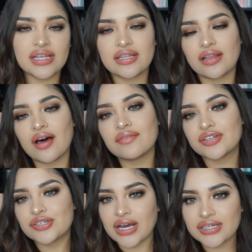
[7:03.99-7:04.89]
and the law of
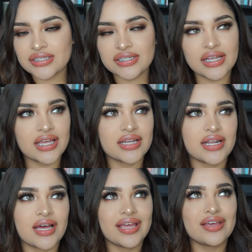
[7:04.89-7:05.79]
attraction,
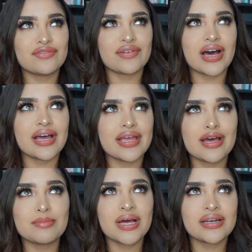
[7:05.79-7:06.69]
and if I
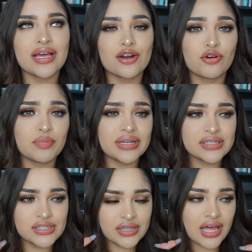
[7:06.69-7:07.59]
am not open
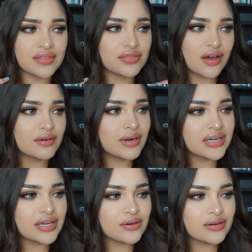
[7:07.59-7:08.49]
to that thought
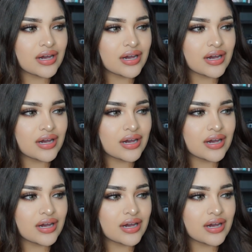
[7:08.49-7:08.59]
right now,